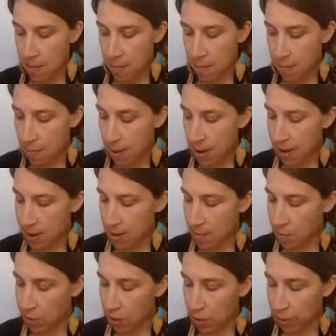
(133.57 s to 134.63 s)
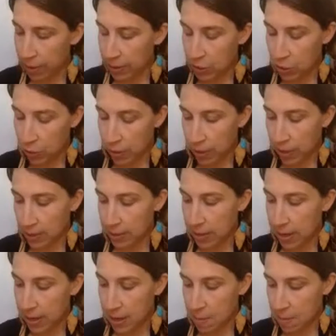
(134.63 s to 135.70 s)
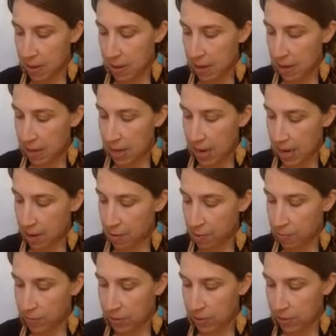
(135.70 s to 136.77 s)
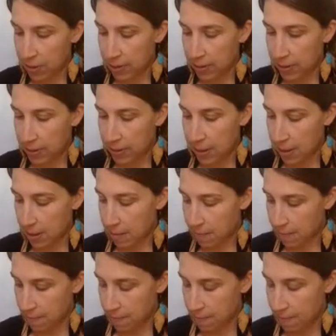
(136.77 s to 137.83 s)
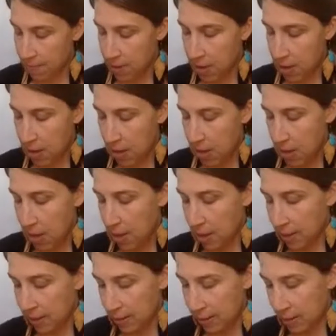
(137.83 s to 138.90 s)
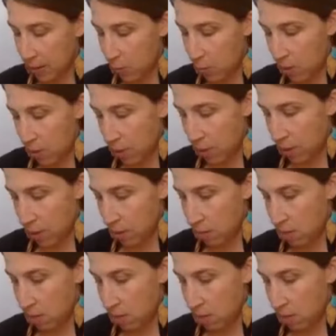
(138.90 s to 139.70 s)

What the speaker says: but I'm only going to read a tiny bit anyhow. So let's see. Let's see what little